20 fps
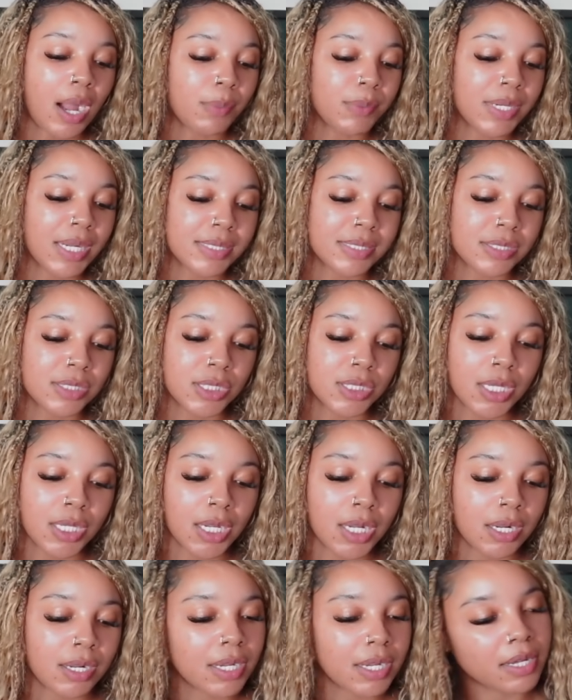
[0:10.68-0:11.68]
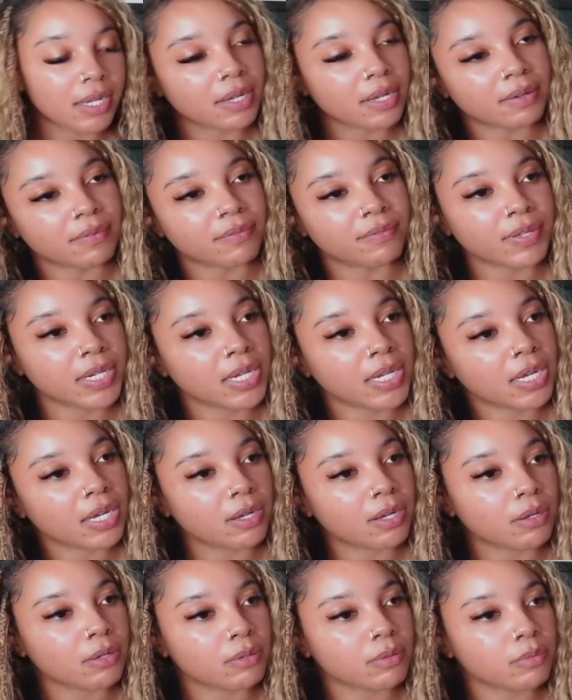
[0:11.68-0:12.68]
I reacted to her uh,
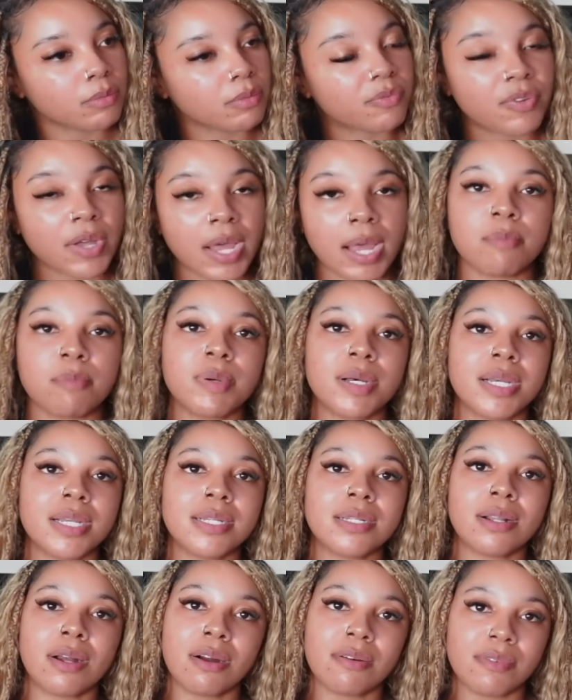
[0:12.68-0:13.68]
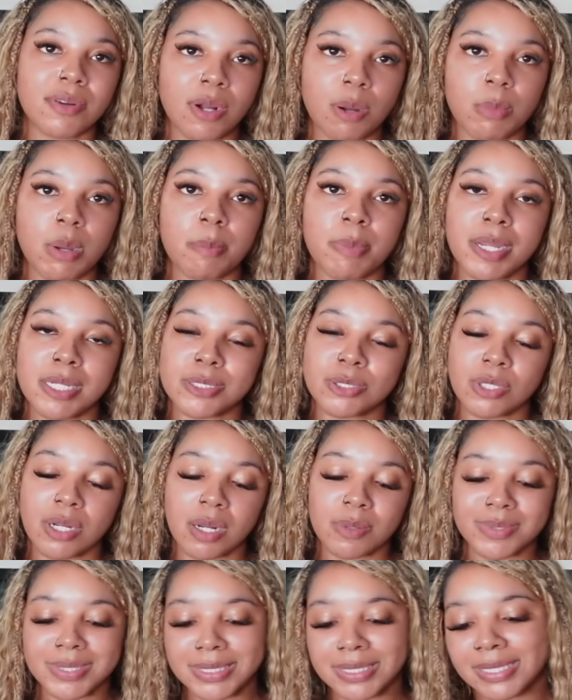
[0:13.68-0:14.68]
video, Phat Butt, over on my
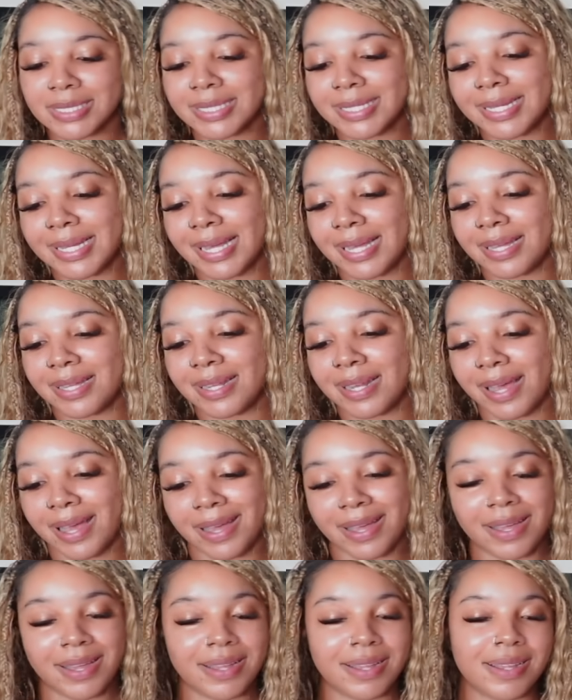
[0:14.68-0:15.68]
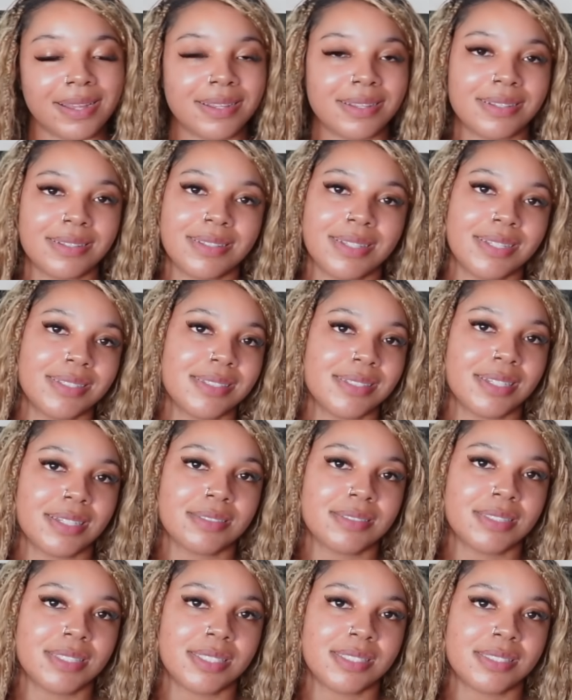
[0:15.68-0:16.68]
Patreon recently, and I think it
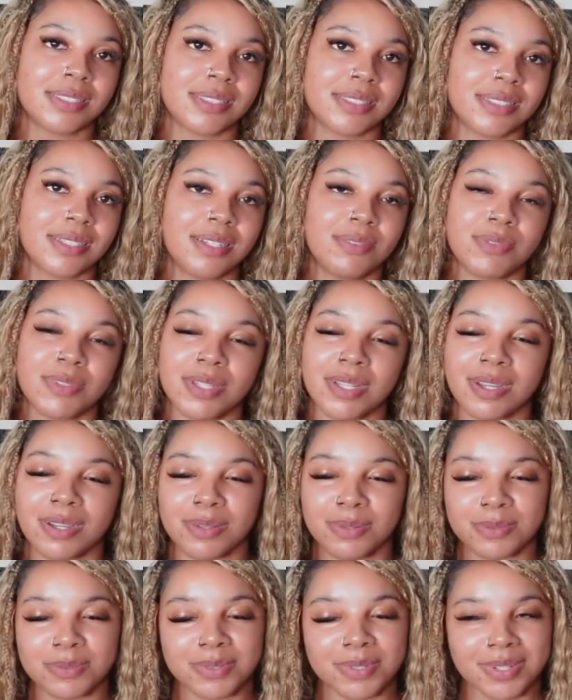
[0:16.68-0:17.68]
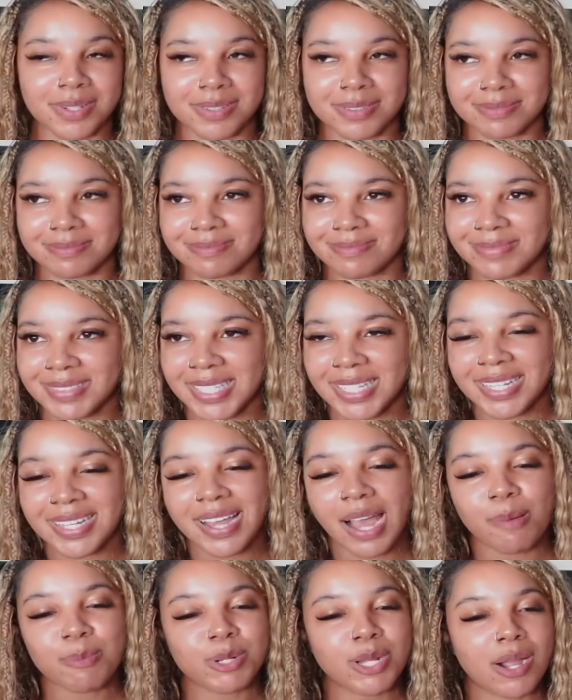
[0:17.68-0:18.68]
sounds decent, even though, you know,
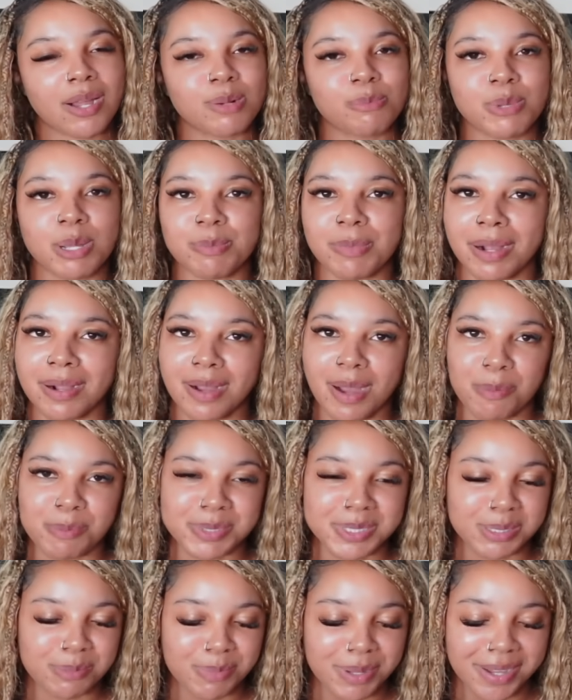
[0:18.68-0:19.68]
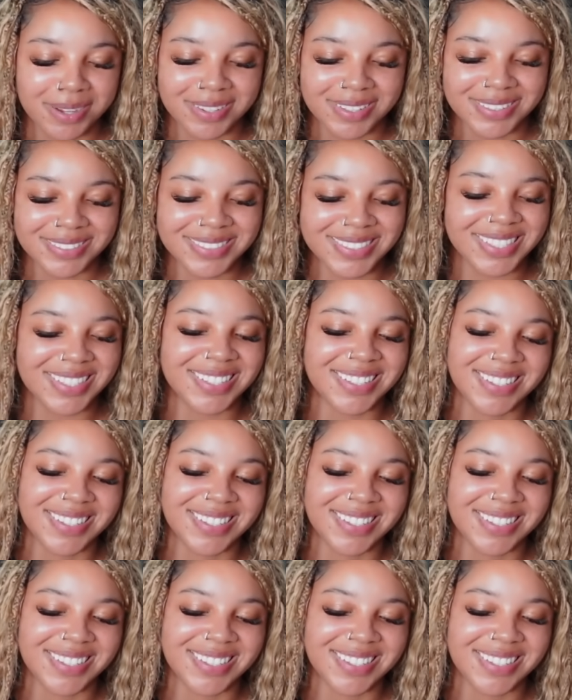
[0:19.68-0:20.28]
I mean, I already made my comments about it.